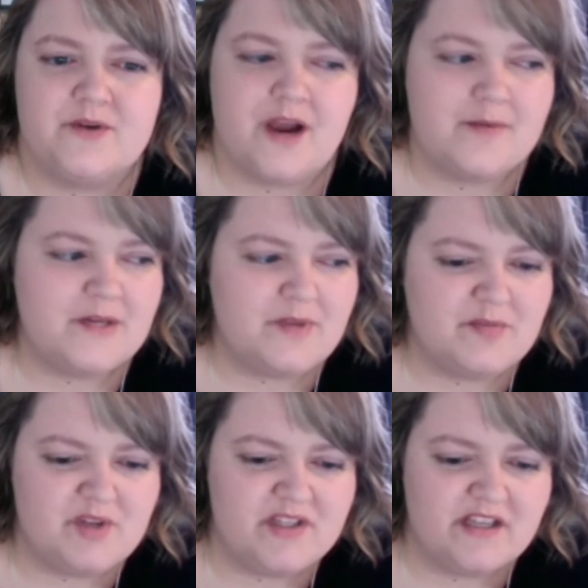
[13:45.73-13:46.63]
How many
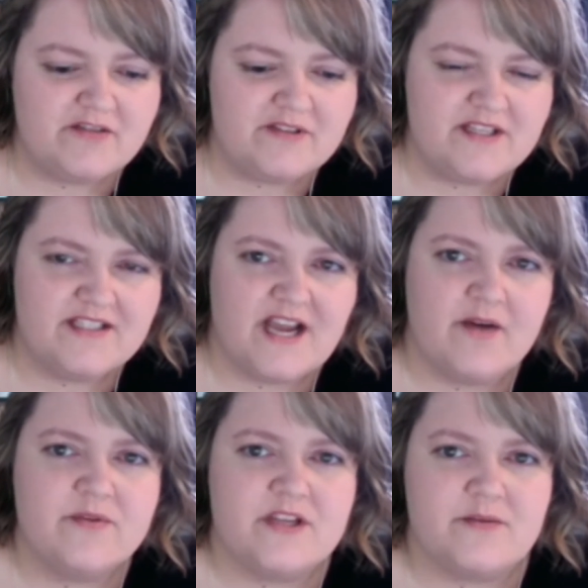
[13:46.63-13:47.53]
people live in the
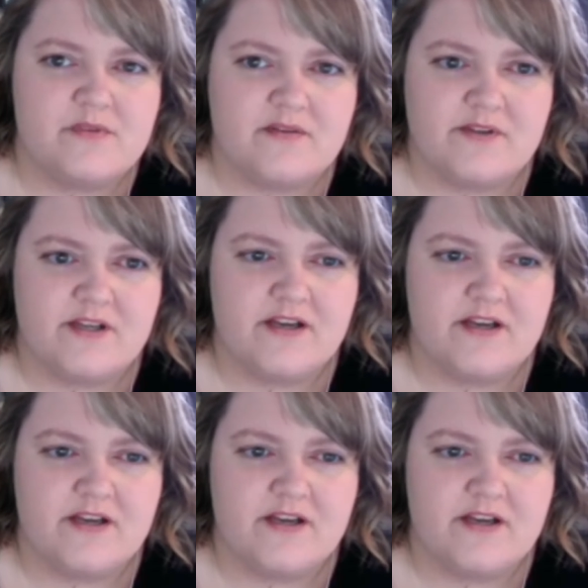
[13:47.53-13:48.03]
town that you live in?